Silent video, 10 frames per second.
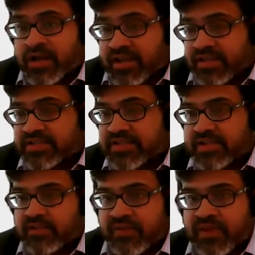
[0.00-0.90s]

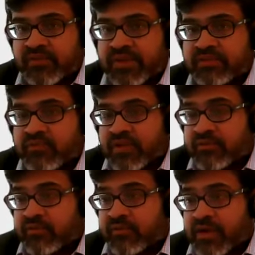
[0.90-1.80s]
conducted in a way
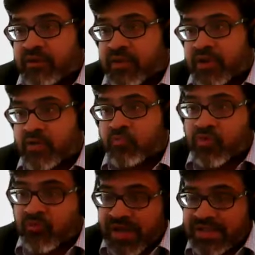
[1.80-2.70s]
where it
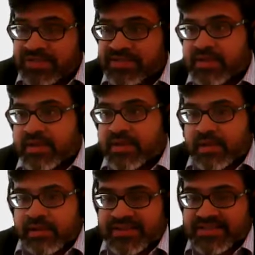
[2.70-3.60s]
provides
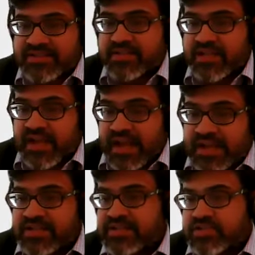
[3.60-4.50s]
necessary
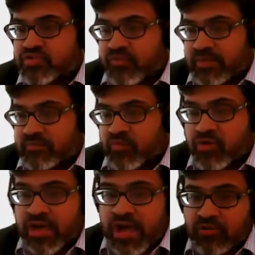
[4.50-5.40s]
guidance to WIPO
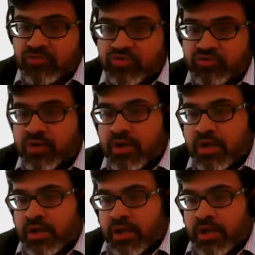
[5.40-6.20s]
on how to